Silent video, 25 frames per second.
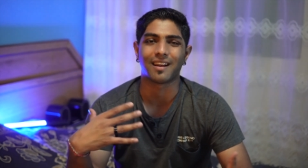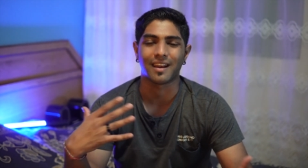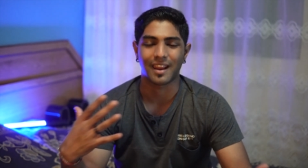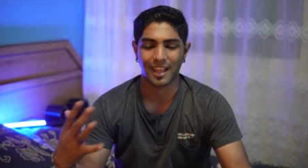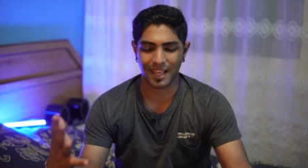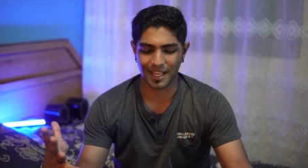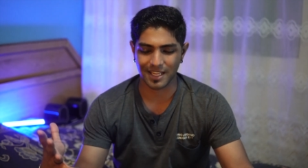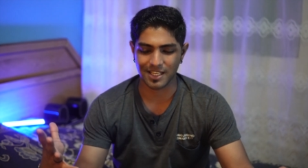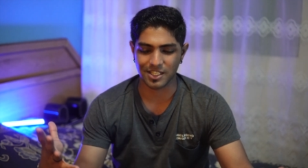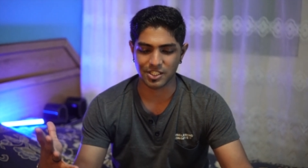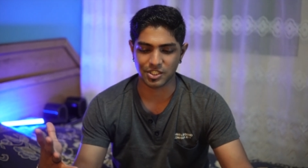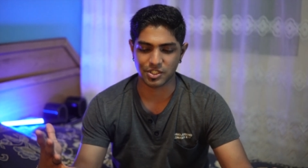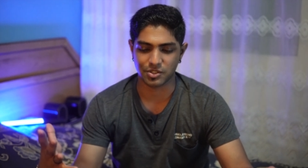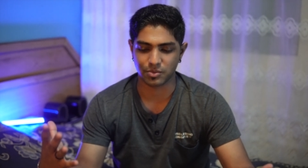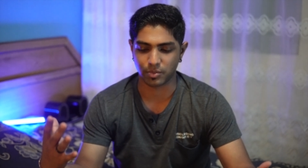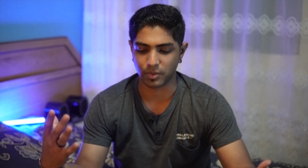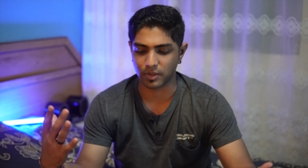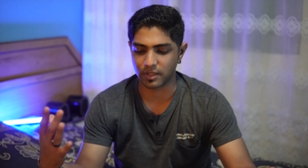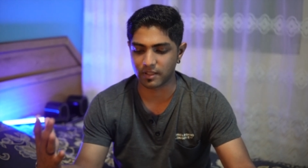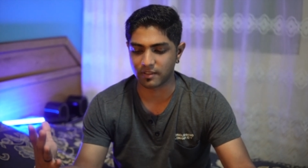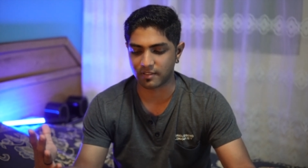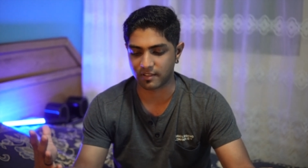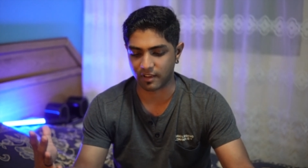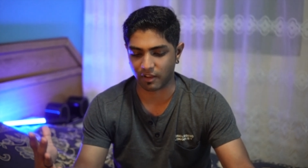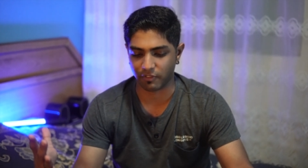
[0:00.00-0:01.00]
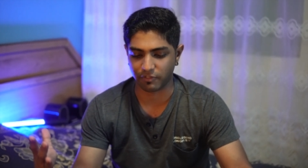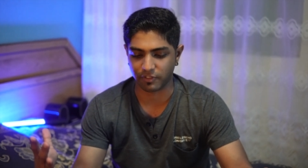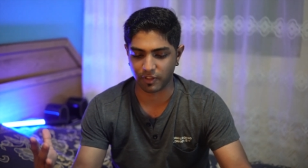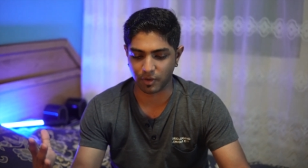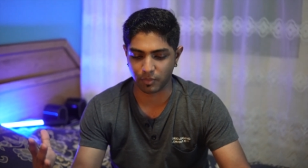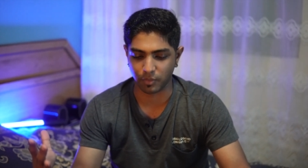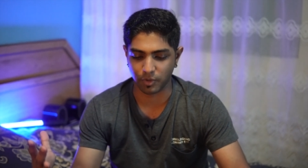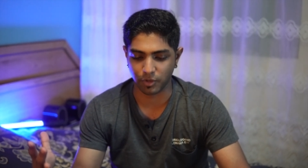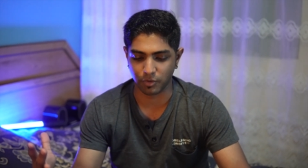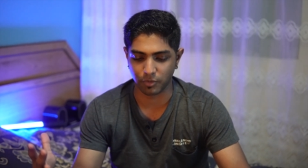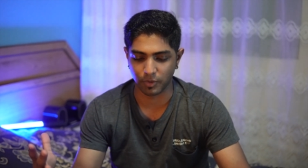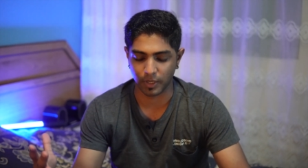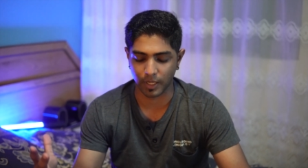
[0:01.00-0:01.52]
range with the stuff that
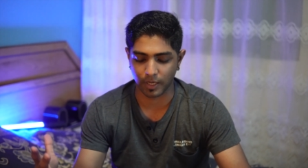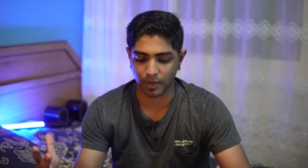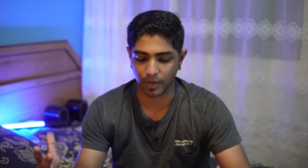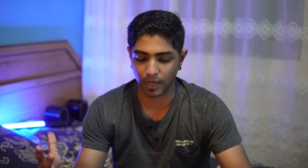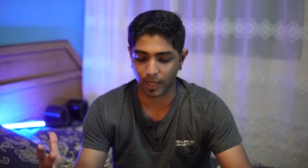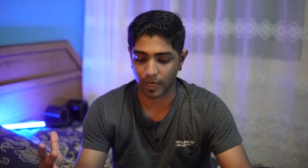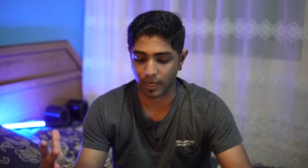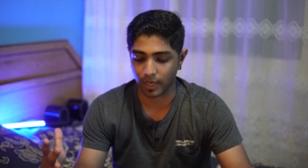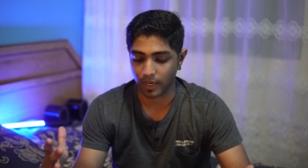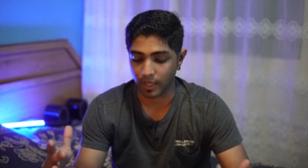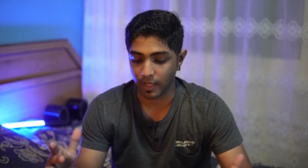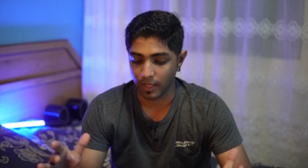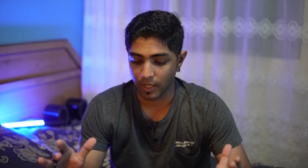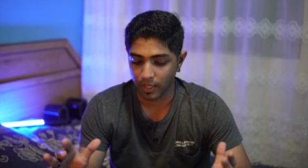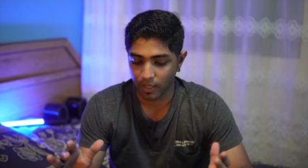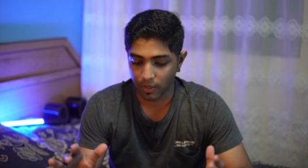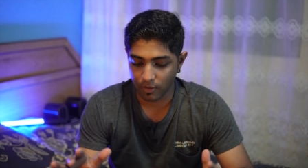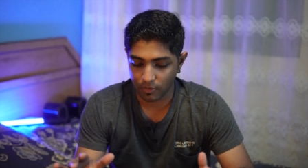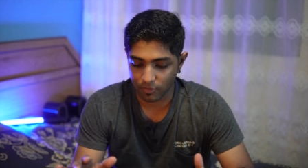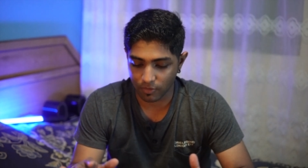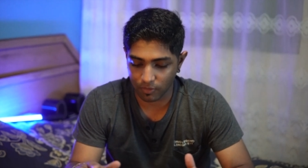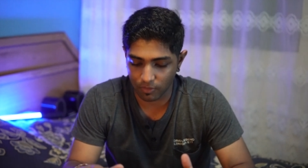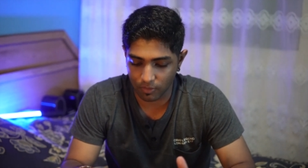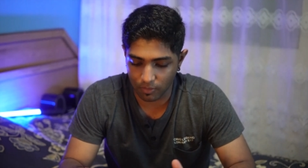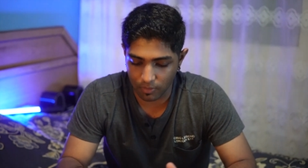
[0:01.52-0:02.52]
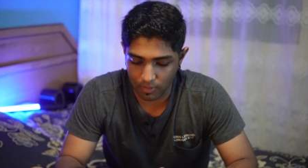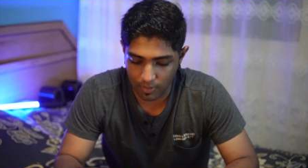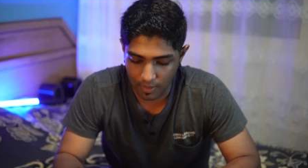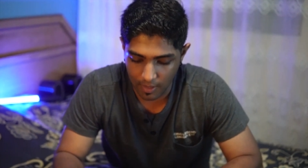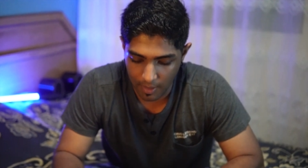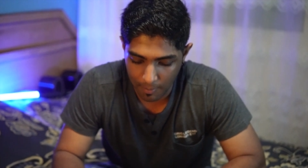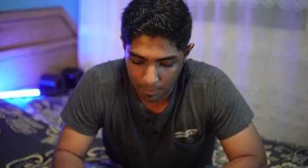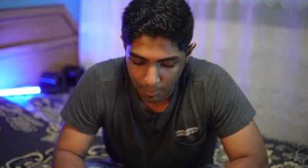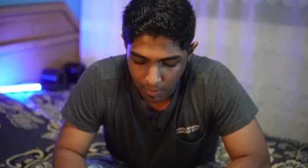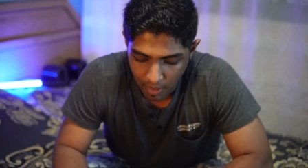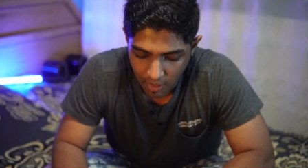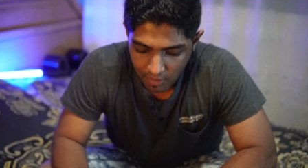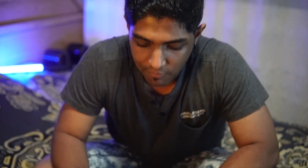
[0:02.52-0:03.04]
we're doing, right? So
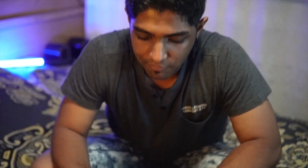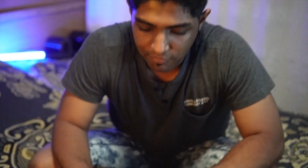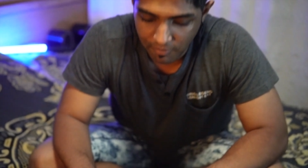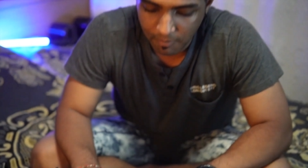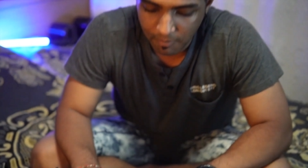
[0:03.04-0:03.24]
apart